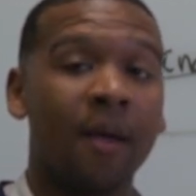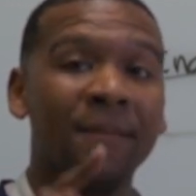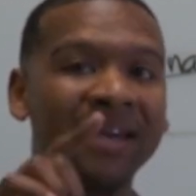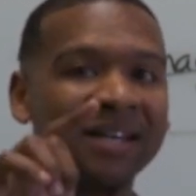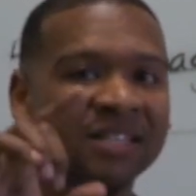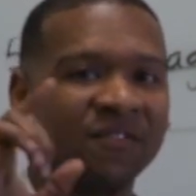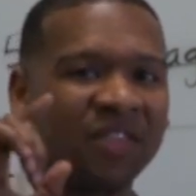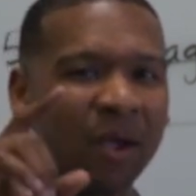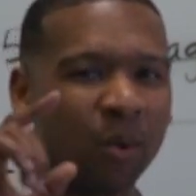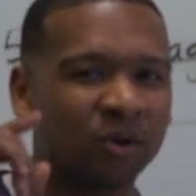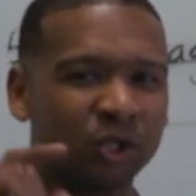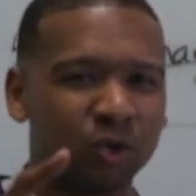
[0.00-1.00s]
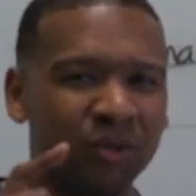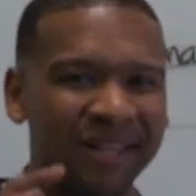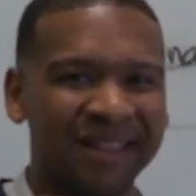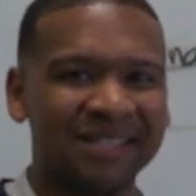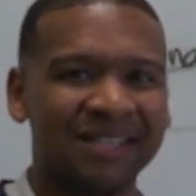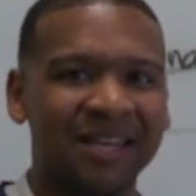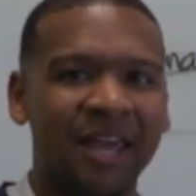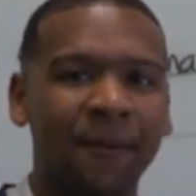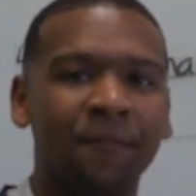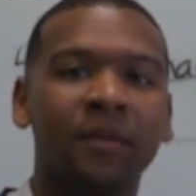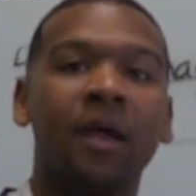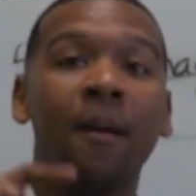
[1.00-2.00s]
Because if they were truly
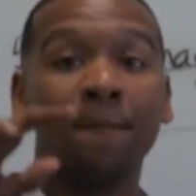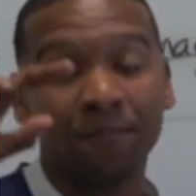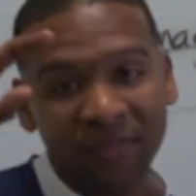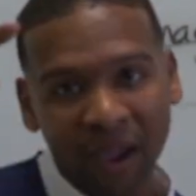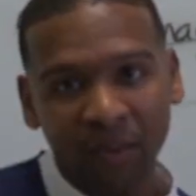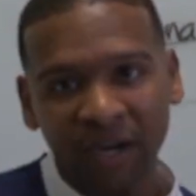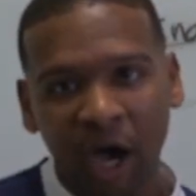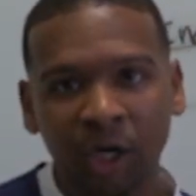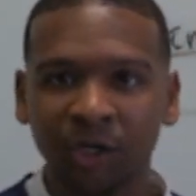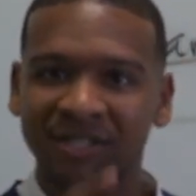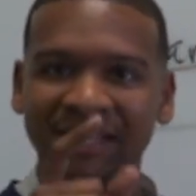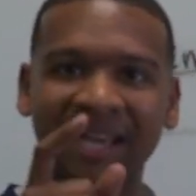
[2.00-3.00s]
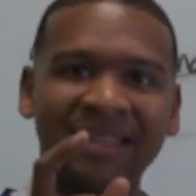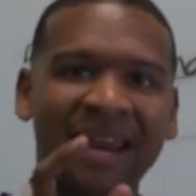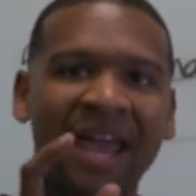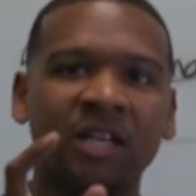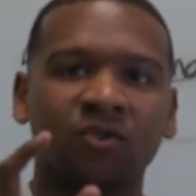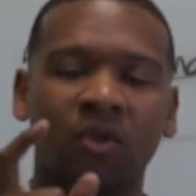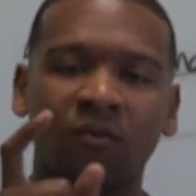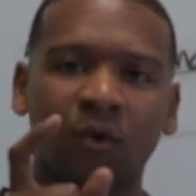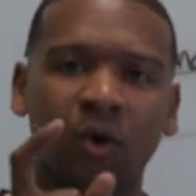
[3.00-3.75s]
listening, they would understand the